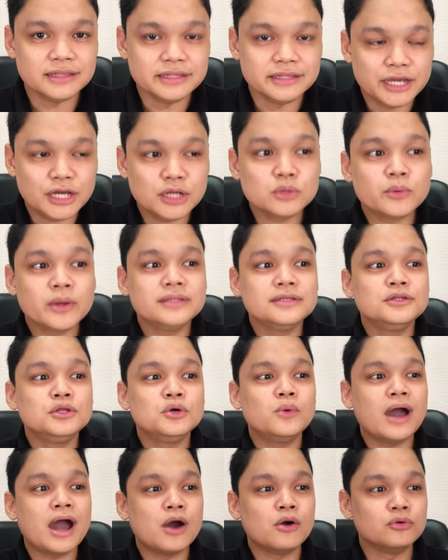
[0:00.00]
They already
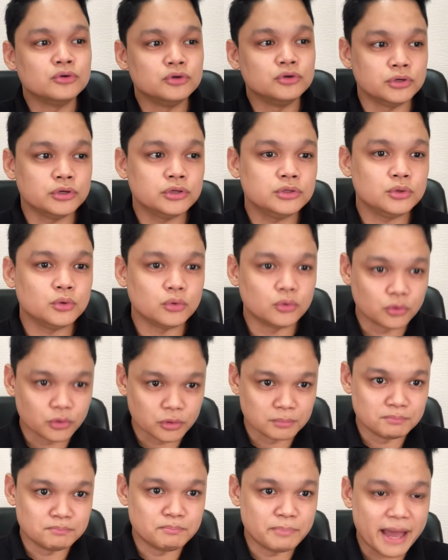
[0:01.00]
know how good
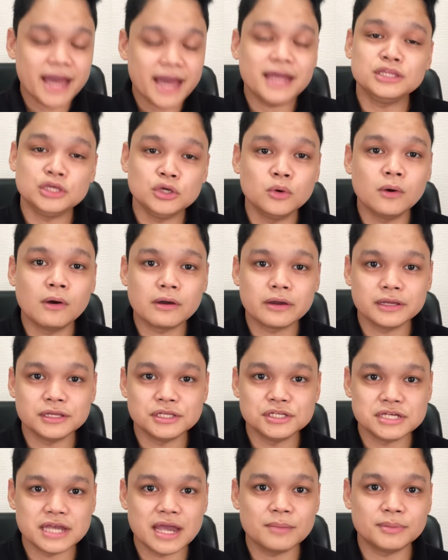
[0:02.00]
or bad you are
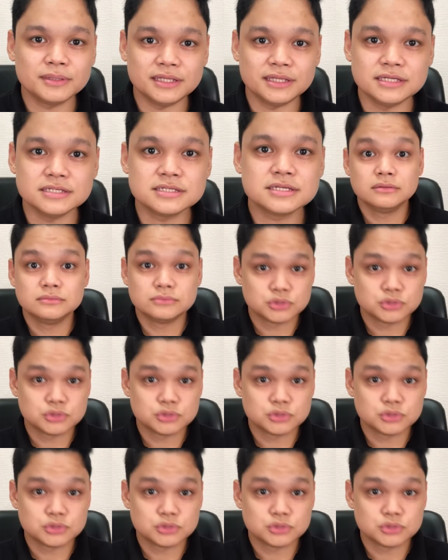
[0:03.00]
in Japanese.